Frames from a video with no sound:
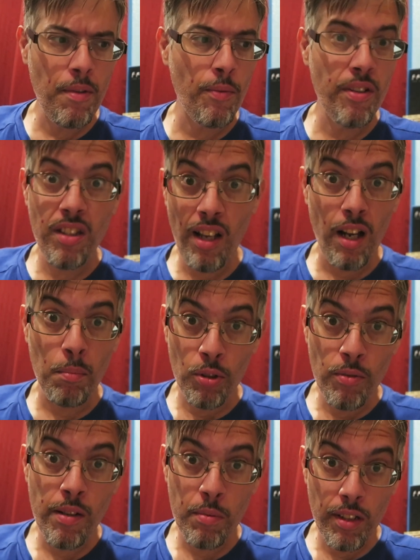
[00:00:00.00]
That recently got a
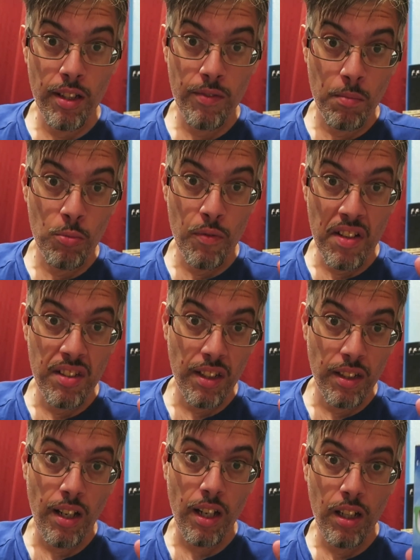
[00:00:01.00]
Blu-ray release from
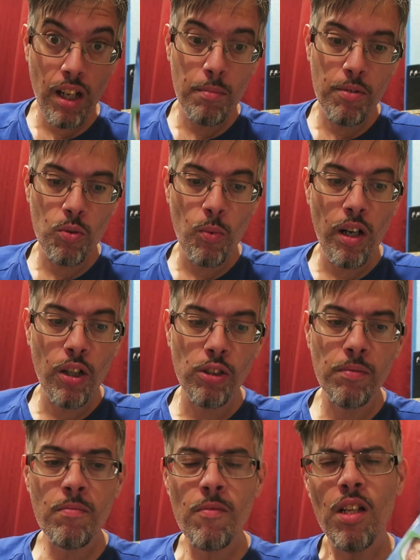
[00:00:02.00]
moviezing.com as well.